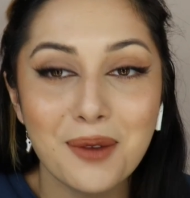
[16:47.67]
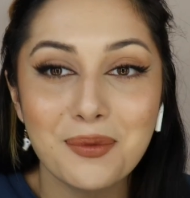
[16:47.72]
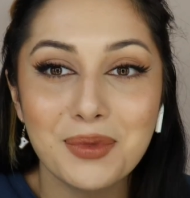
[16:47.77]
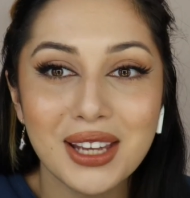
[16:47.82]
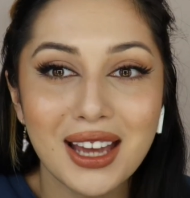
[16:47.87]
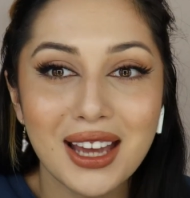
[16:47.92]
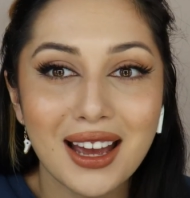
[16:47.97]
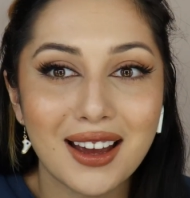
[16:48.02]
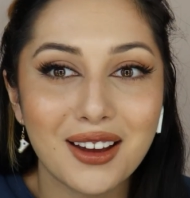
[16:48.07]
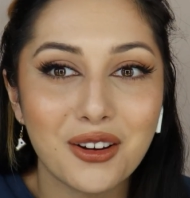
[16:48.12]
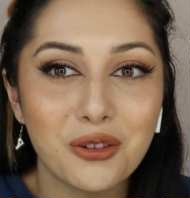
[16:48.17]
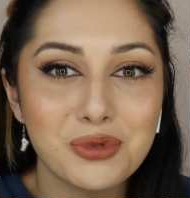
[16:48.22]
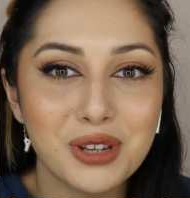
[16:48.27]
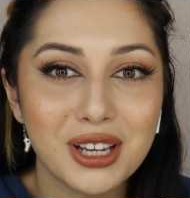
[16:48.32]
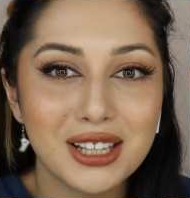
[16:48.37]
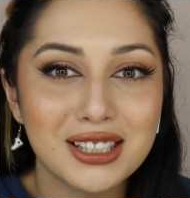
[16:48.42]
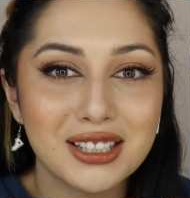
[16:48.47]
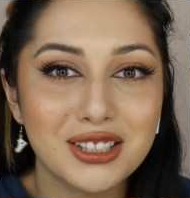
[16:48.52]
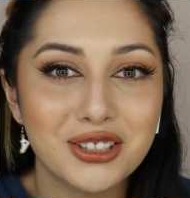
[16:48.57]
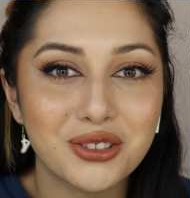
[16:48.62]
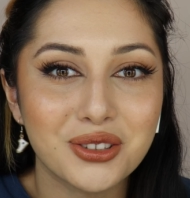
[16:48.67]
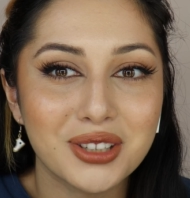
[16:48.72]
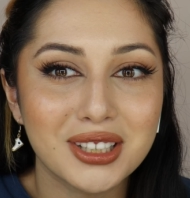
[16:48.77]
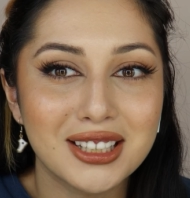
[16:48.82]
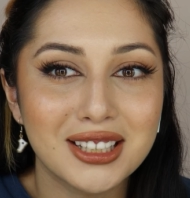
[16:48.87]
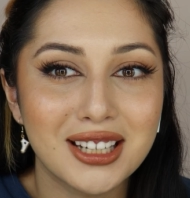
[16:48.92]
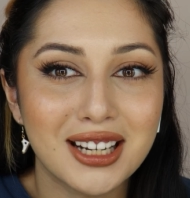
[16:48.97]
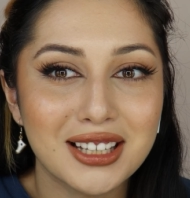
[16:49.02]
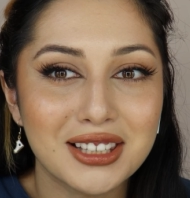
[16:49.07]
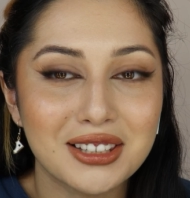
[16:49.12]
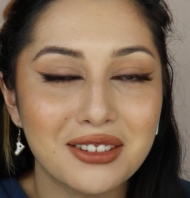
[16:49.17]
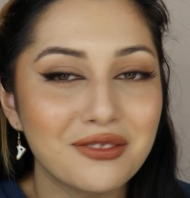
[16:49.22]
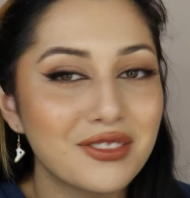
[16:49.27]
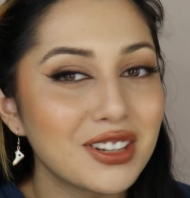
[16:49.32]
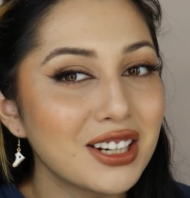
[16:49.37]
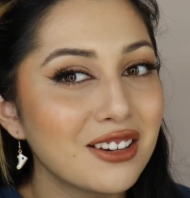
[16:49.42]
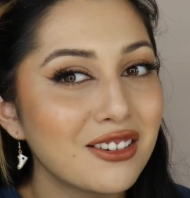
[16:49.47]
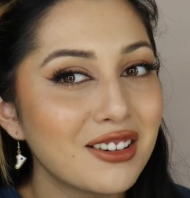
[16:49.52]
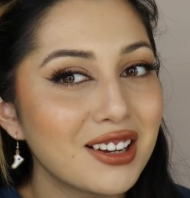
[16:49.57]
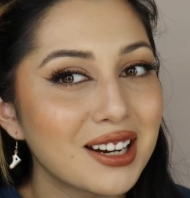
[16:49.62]
But yeah, I hope you guys enjoyed today's
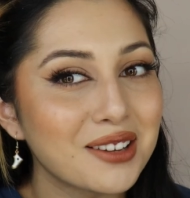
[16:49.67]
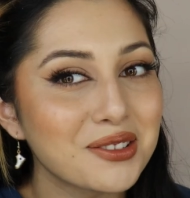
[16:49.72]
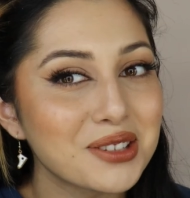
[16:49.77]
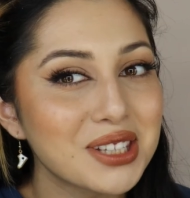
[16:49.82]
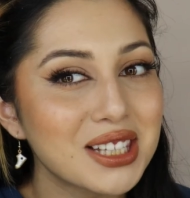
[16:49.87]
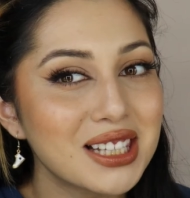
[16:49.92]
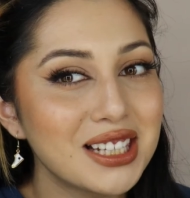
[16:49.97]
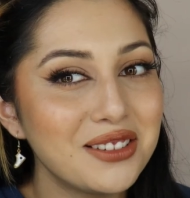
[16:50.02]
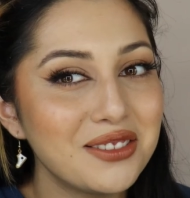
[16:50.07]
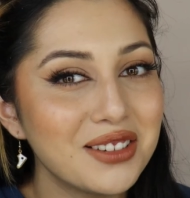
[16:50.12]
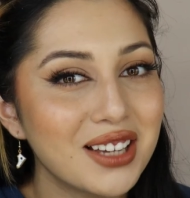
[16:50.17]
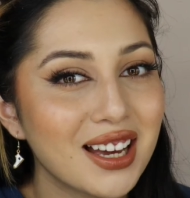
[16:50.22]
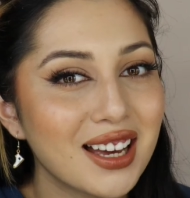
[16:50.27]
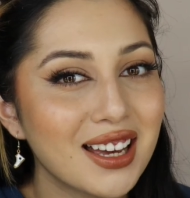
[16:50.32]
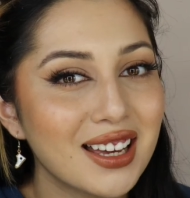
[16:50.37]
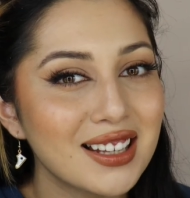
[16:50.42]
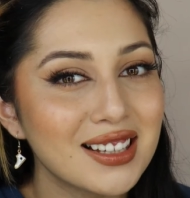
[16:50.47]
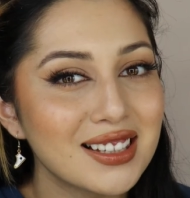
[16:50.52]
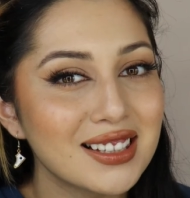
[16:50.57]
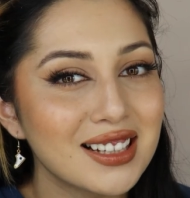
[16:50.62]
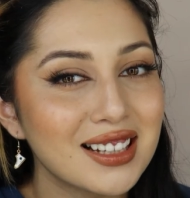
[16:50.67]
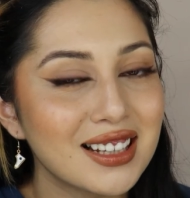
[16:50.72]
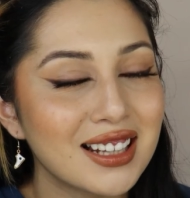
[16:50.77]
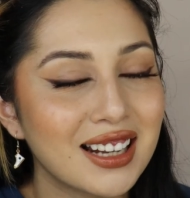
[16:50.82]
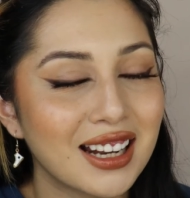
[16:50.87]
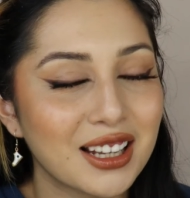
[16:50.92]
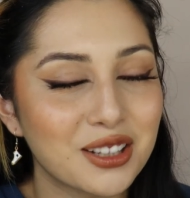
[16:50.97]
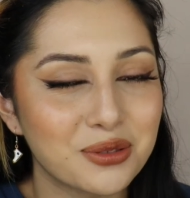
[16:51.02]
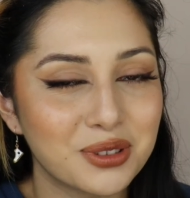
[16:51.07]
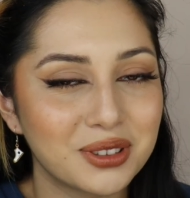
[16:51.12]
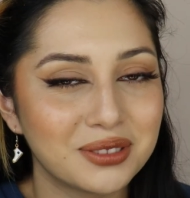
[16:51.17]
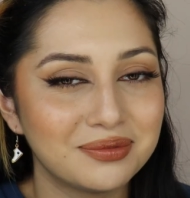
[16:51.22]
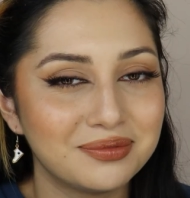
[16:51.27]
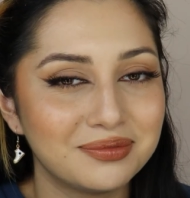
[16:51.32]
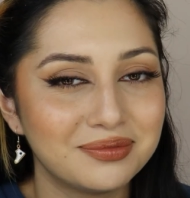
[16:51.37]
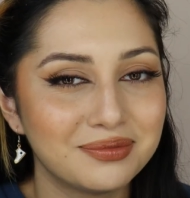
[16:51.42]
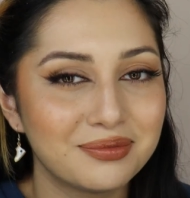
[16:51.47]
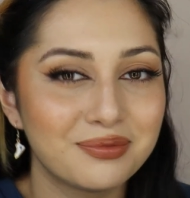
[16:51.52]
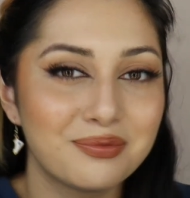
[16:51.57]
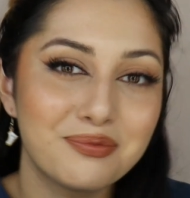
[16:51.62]
video, and I will see you guys in the next one.
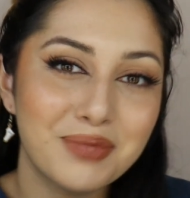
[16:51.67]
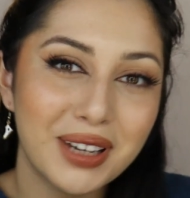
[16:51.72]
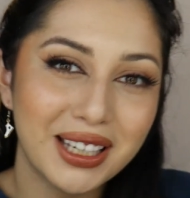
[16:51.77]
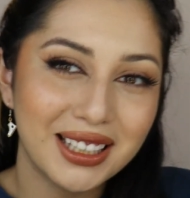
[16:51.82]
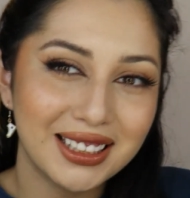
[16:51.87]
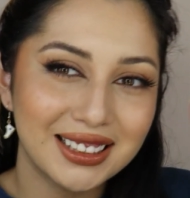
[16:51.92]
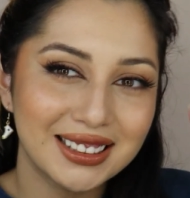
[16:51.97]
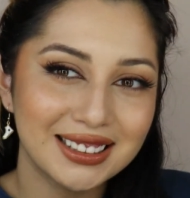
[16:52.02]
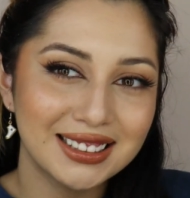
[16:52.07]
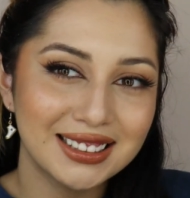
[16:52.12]
Bye!